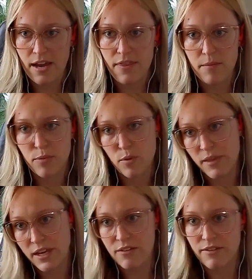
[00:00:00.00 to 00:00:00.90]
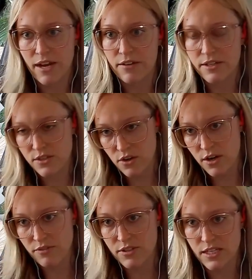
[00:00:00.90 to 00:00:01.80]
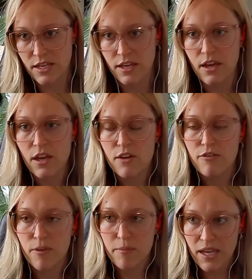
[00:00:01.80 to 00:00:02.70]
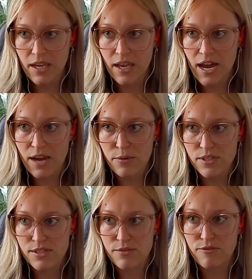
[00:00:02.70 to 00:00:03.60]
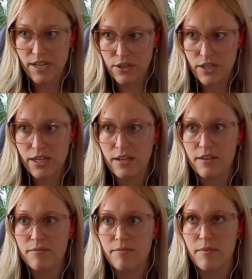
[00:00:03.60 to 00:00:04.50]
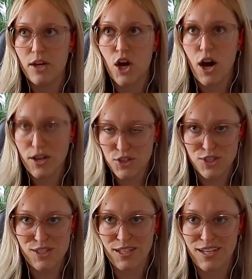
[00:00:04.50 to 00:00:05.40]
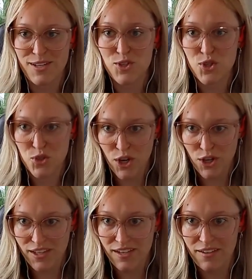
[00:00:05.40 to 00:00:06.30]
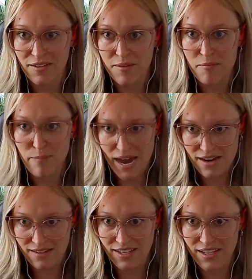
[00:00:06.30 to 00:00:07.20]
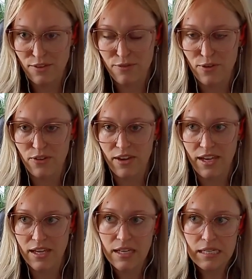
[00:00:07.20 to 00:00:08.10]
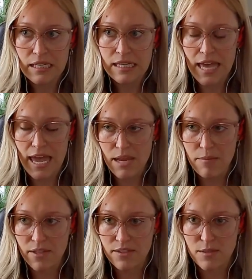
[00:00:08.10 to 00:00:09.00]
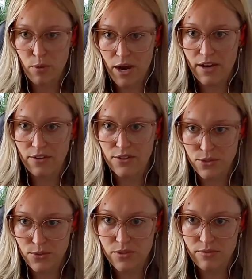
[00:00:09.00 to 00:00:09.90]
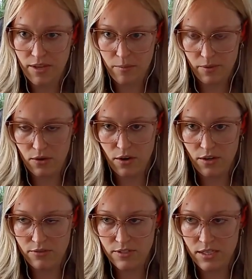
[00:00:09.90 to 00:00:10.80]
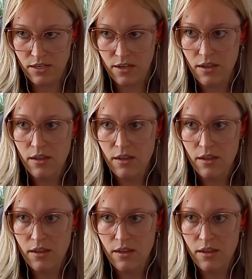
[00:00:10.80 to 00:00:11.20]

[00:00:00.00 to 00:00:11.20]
And then boom, they get a virus, chronic fatigue. For me, I was very consciously struggling, battling for like the 8 months prior to developing chronic fatigue.